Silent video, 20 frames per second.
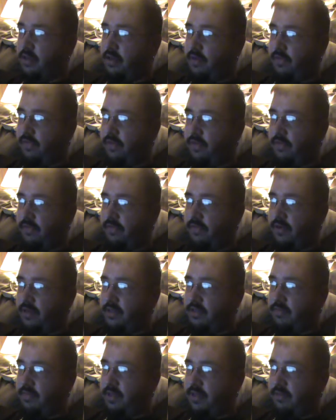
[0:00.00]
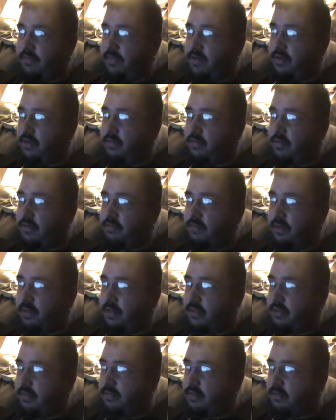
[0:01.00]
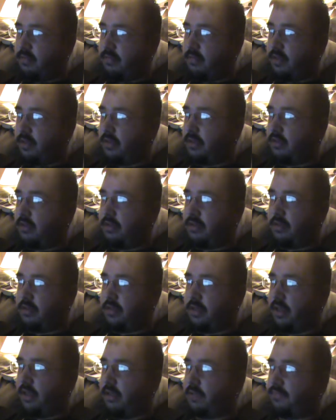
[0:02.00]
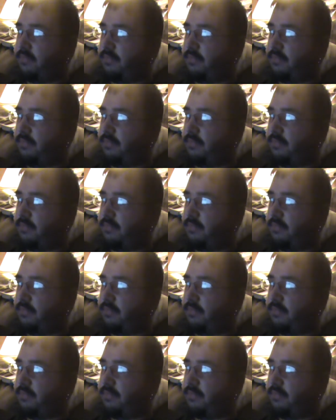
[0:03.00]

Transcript: Feel free to make a video response, blah blah blah. Okay.